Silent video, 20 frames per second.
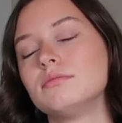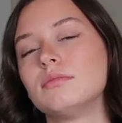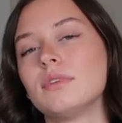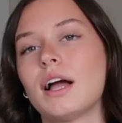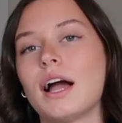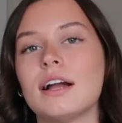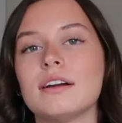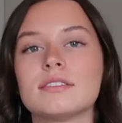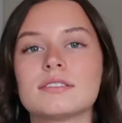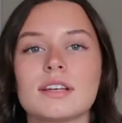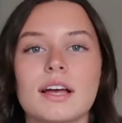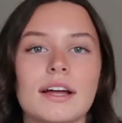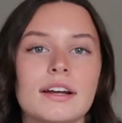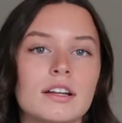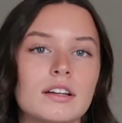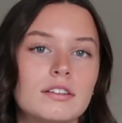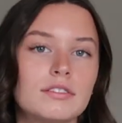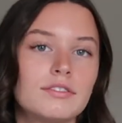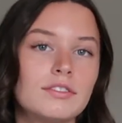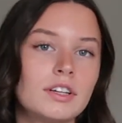I just kind
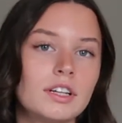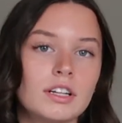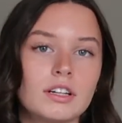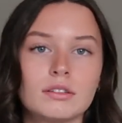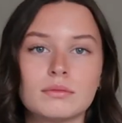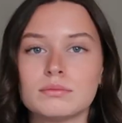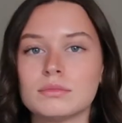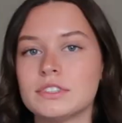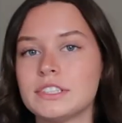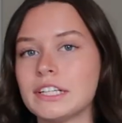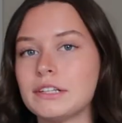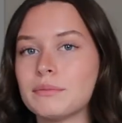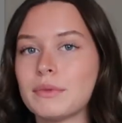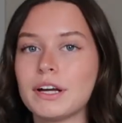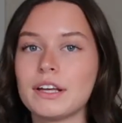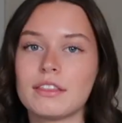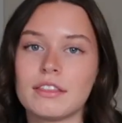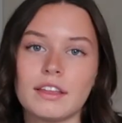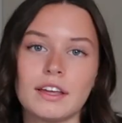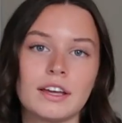of, you know, did
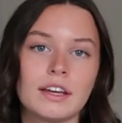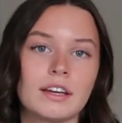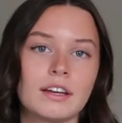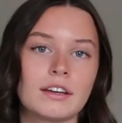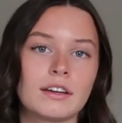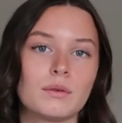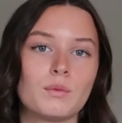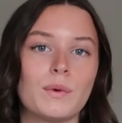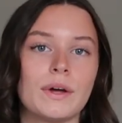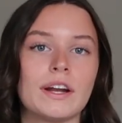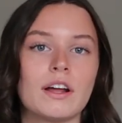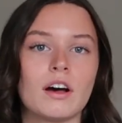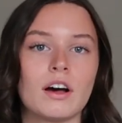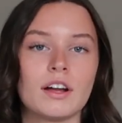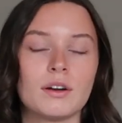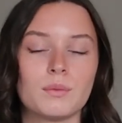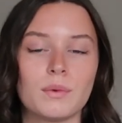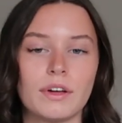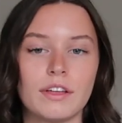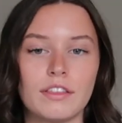my thing and went
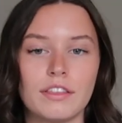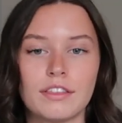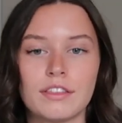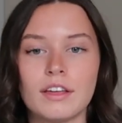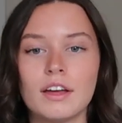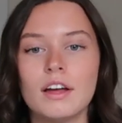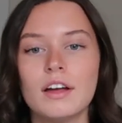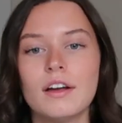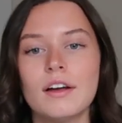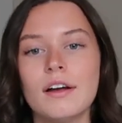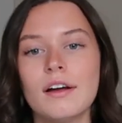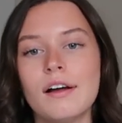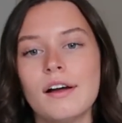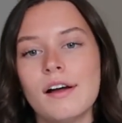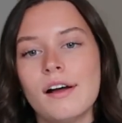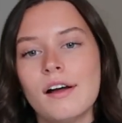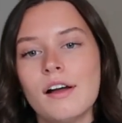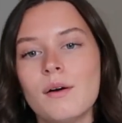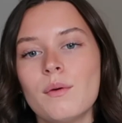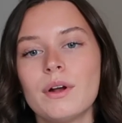on with
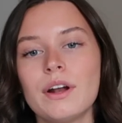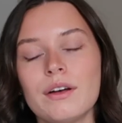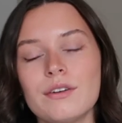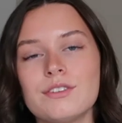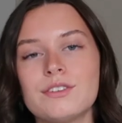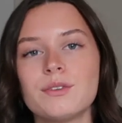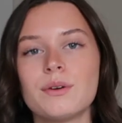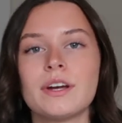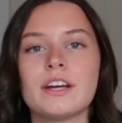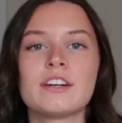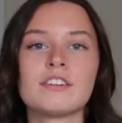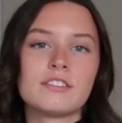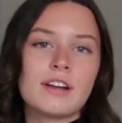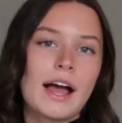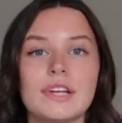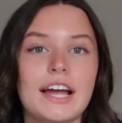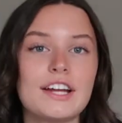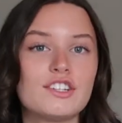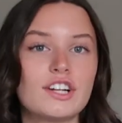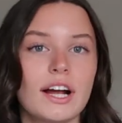what I was doing.
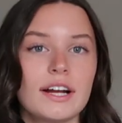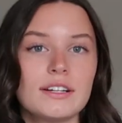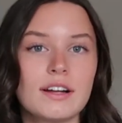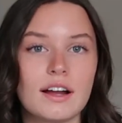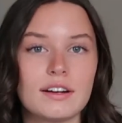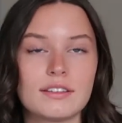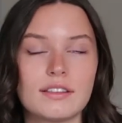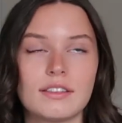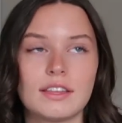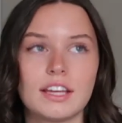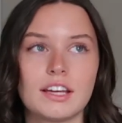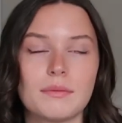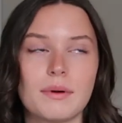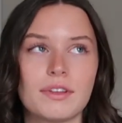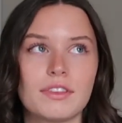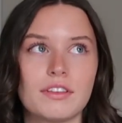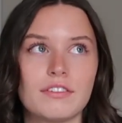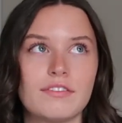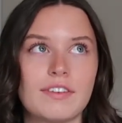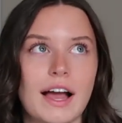I tried not to think
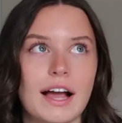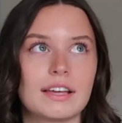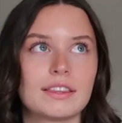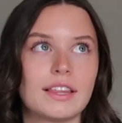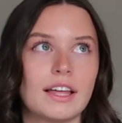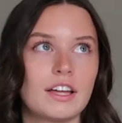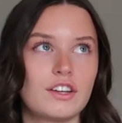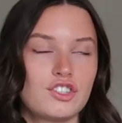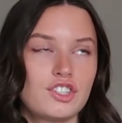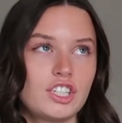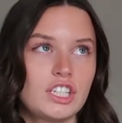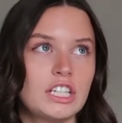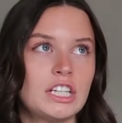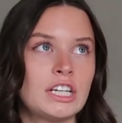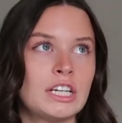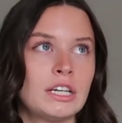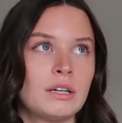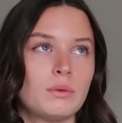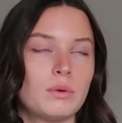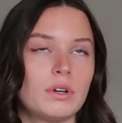about the fact that
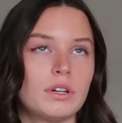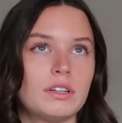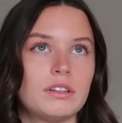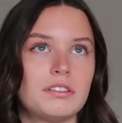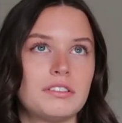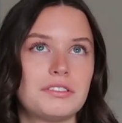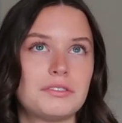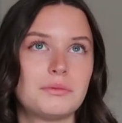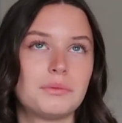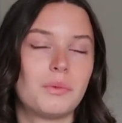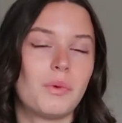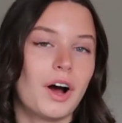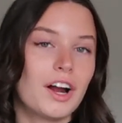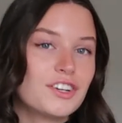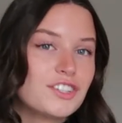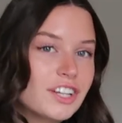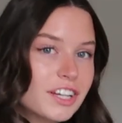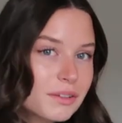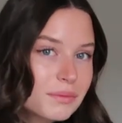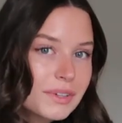she was
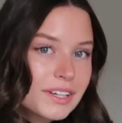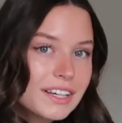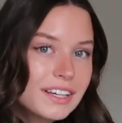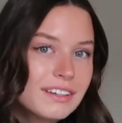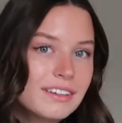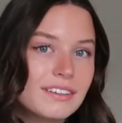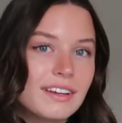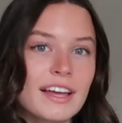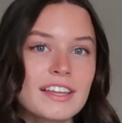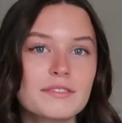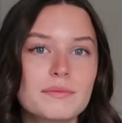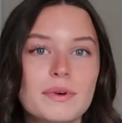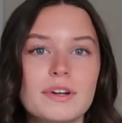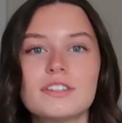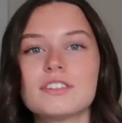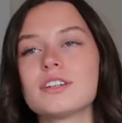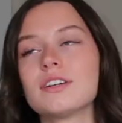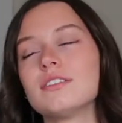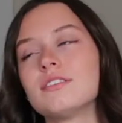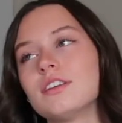watching me as
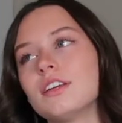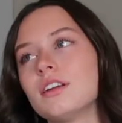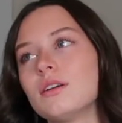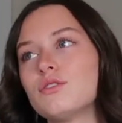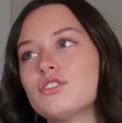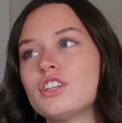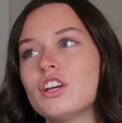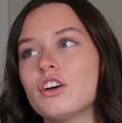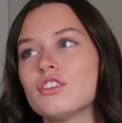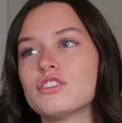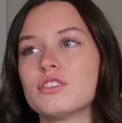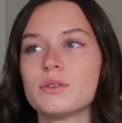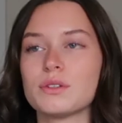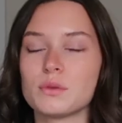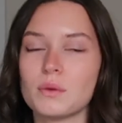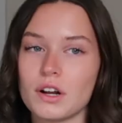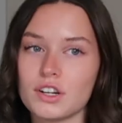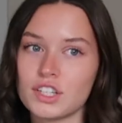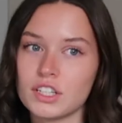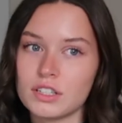much, because, you know, she also was
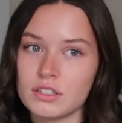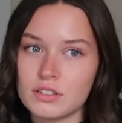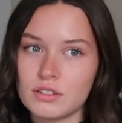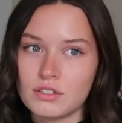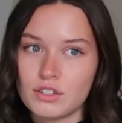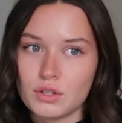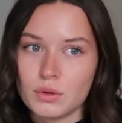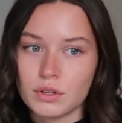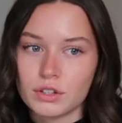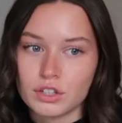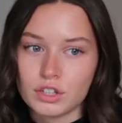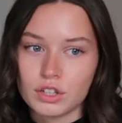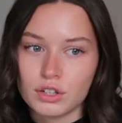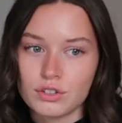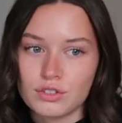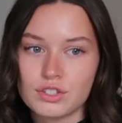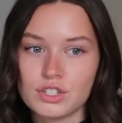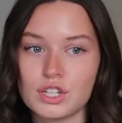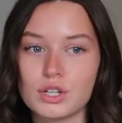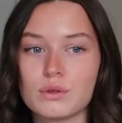watching 2 other
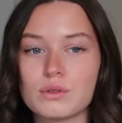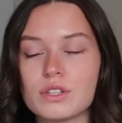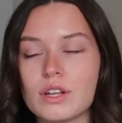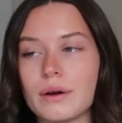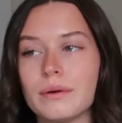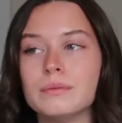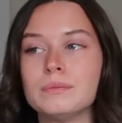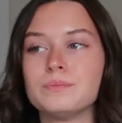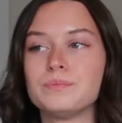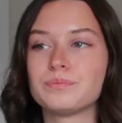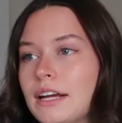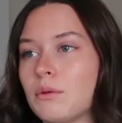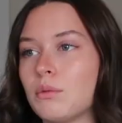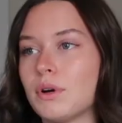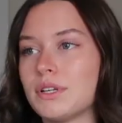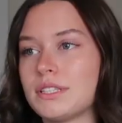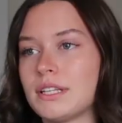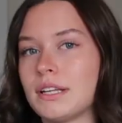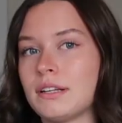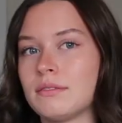girls too, so it
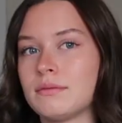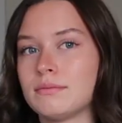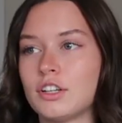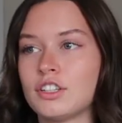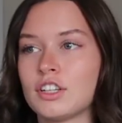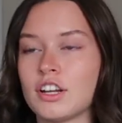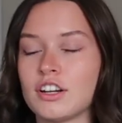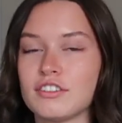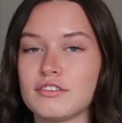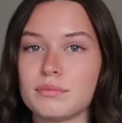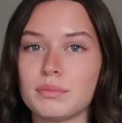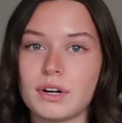wasn't a ton of